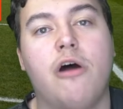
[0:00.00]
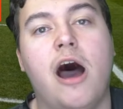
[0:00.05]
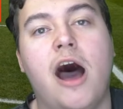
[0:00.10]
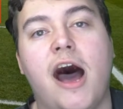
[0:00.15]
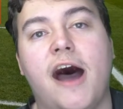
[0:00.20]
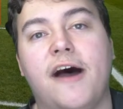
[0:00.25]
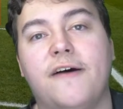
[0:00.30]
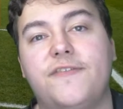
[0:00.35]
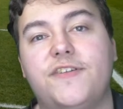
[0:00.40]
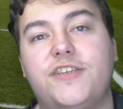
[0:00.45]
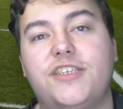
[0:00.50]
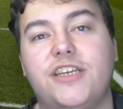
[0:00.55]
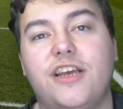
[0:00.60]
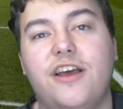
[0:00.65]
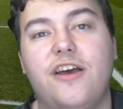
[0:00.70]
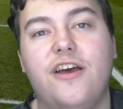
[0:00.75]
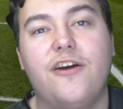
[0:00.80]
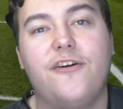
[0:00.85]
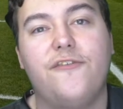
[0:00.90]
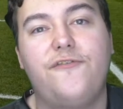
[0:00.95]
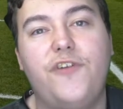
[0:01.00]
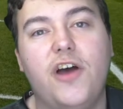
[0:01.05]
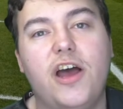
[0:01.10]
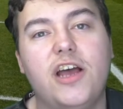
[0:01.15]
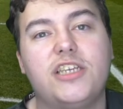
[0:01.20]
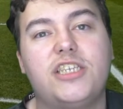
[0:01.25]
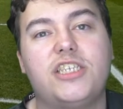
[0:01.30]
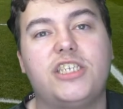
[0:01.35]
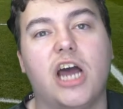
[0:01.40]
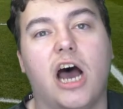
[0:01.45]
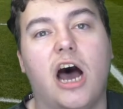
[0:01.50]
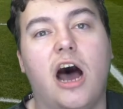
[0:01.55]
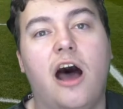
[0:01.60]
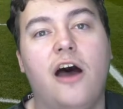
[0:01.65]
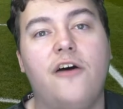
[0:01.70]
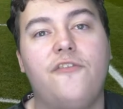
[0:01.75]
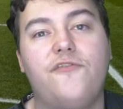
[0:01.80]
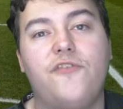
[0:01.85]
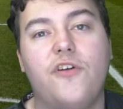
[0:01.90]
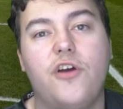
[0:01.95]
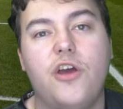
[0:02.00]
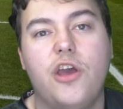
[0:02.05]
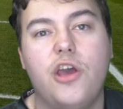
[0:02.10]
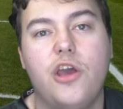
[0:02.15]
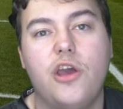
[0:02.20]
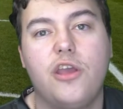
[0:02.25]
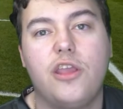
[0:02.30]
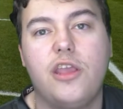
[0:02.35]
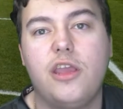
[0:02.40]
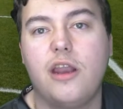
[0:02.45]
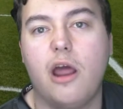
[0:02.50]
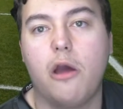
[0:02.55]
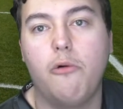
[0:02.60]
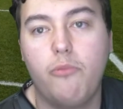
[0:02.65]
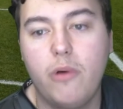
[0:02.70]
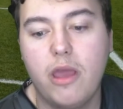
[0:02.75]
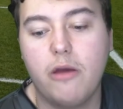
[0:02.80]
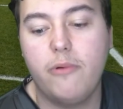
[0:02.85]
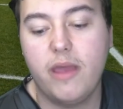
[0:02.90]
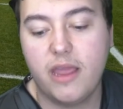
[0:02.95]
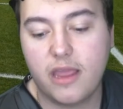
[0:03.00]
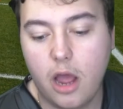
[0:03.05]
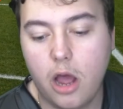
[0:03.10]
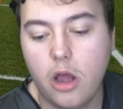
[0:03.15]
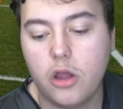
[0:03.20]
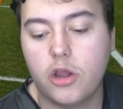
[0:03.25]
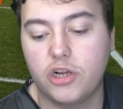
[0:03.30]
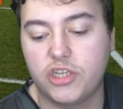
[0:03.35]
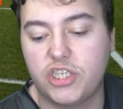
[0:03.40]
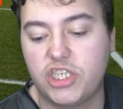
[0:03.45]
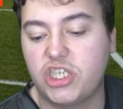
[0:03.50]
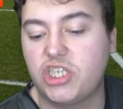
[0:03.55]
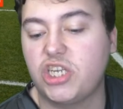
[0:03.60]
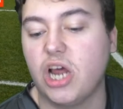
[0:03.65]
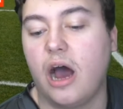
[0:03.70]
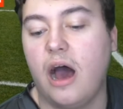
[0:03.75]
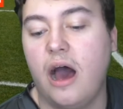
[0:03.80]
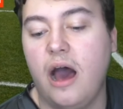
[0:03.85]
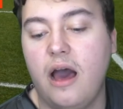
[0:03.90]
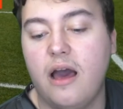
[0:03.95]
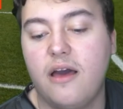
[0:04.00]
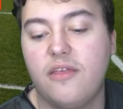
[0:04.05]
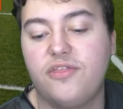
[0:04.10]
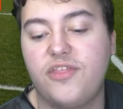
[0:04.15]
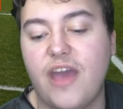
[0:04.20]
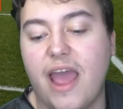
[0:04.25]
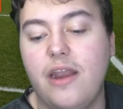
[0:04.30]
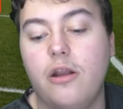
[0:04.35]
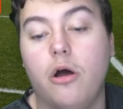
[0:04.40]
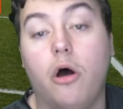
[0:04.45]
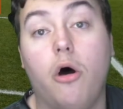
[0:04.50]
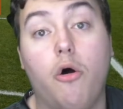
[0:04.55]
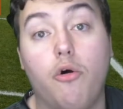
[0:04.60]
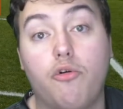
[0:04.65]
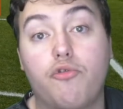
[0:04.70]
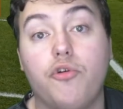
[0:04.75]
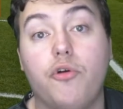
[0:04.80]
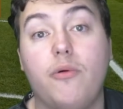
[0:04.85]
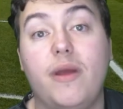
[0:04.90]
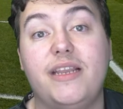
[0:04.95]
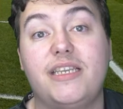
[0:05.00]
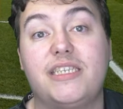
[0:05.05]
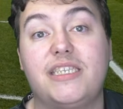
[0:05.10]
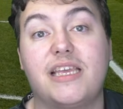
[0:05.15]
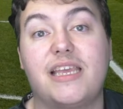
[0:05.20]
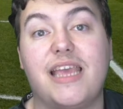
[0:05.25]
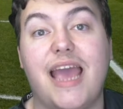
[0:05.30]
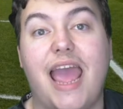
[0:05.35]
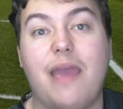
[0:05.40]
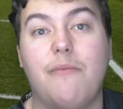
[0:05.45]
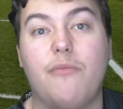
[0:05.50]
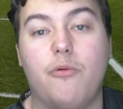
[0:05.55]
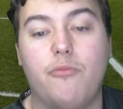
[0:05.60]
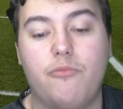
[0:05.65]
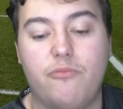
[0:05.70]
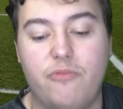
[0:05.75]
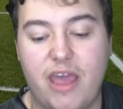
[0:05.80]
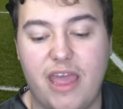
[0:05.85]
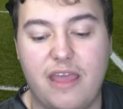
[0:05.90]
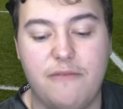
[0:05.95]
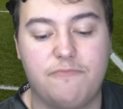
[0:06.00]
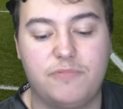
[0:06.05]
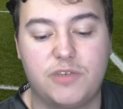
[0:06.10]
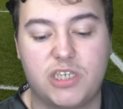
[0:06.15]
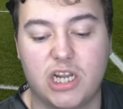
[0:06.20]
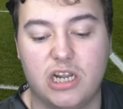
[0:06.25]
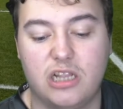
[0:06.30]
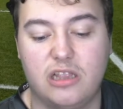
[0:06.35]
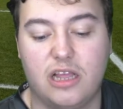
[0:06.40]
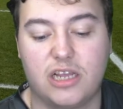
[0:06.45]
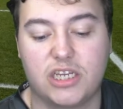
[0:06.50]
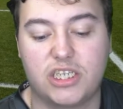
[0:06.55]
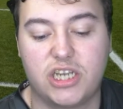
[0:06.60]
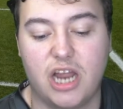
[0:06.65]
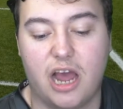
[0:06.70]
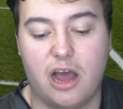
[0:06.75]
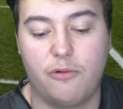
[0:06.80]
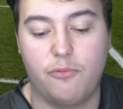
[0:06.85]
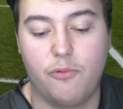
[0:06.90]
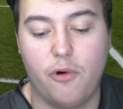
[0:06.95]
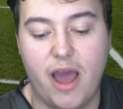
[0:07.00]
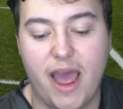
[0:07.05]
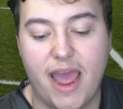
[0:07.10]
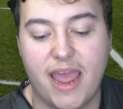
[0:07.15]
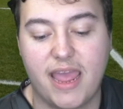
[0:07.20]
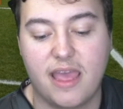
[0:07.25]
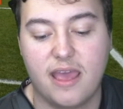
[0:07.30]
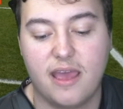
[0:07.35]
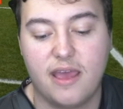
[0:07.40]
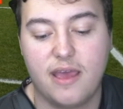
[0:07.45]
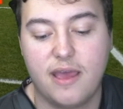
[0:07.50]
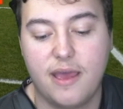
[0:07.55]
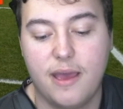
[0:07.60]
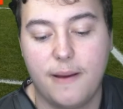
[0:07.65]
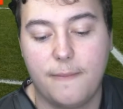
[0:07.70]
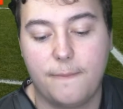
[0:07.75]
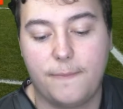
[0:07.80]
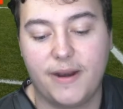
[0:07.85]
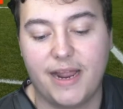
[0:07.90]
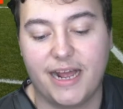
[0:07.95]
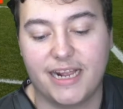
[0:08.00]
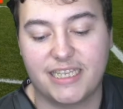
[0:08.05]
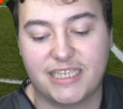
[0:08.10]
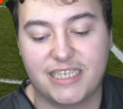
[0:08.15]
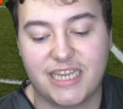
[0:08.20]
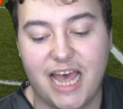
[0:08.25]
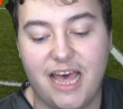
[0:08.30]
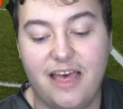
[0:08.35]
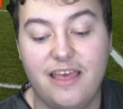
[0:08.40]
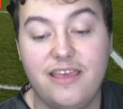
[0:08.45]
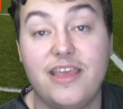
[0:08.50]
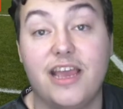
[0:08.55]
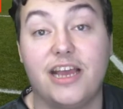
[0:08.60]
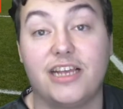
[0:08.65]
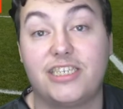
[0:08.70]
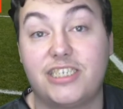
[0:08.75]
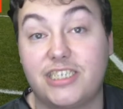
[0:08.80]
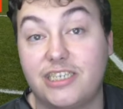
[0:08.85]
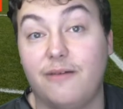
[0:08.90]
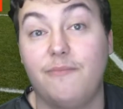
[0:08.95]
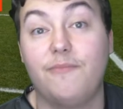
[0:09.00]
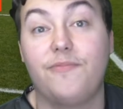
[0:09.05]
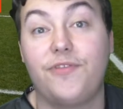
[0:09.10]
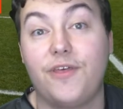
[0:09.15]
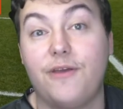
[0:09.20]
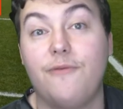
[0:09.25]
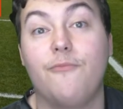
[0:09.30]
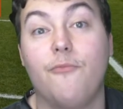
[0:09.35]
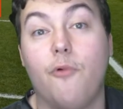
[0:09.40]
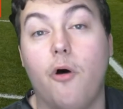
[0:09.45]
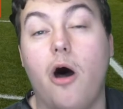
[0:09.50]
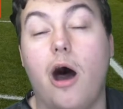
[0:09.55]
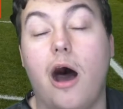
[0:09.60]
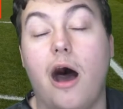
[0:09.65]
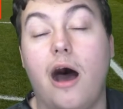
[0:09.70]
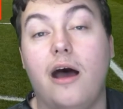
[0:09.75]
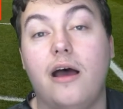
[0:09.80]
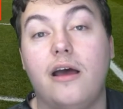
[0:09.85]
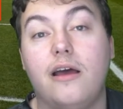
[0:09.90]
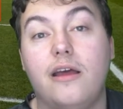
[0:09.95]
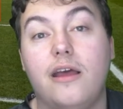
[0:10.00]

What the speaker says: halves. First half, you know, we got a good start. Then Hull grew into the game and we sort of lost our way. But I tell you something, what,